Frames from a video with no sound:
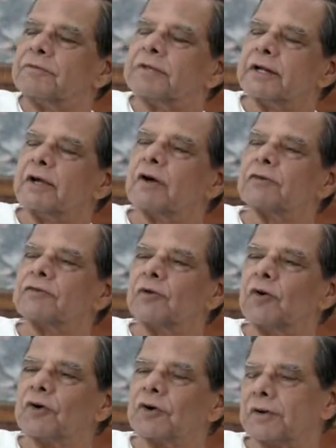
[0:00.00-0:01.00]
three or
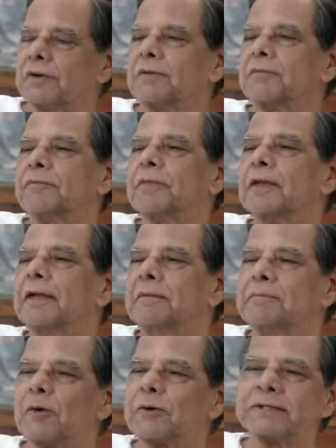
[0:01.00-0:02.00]
four
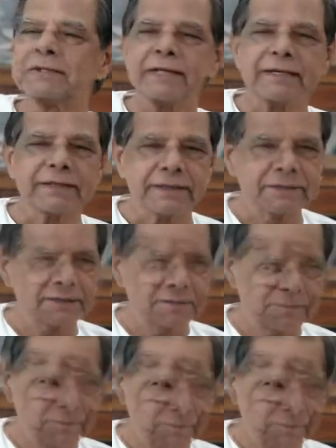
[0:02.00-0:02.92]
important stages.